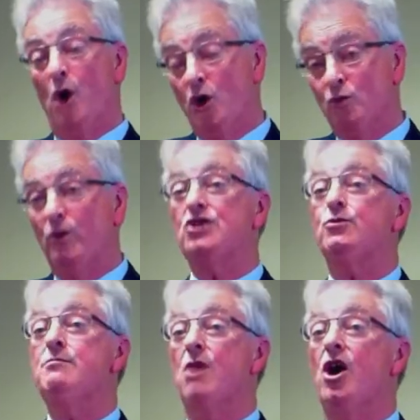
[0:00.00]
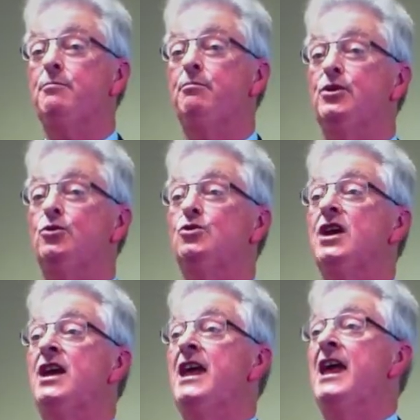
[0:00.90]
on which we might build
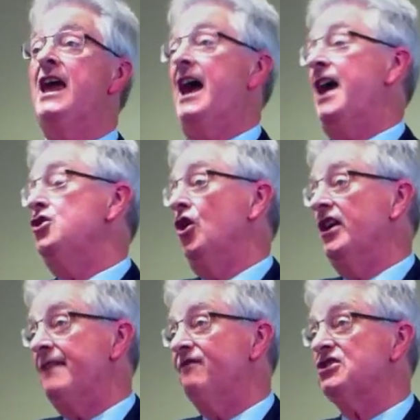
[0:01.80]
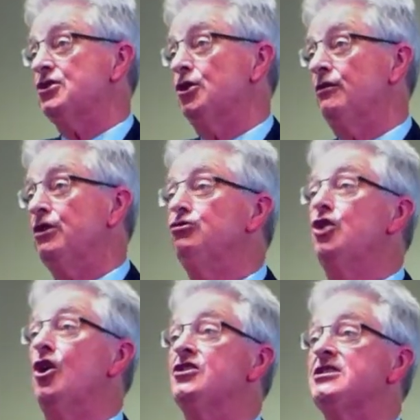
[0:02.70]
a non-adversarial,
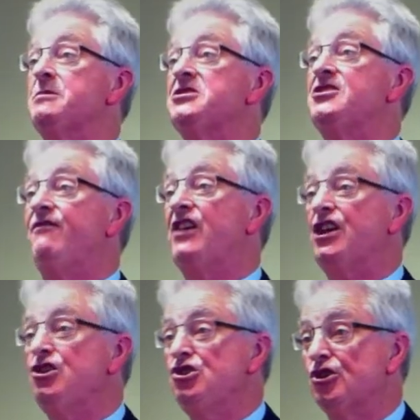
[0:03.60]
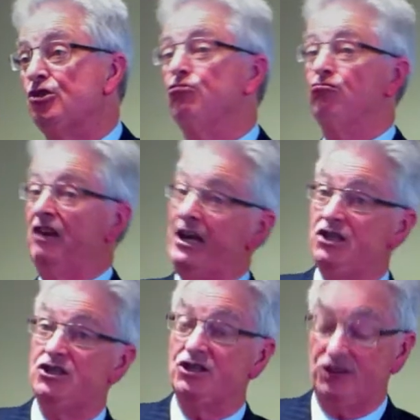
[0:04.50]
non-specific issue
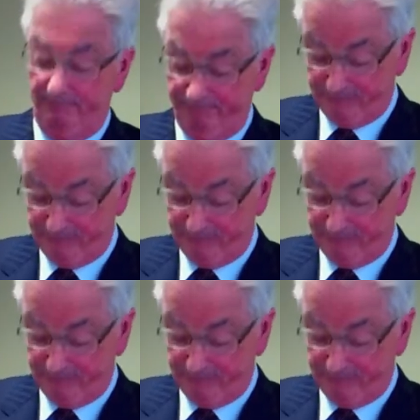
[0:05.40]
relationship.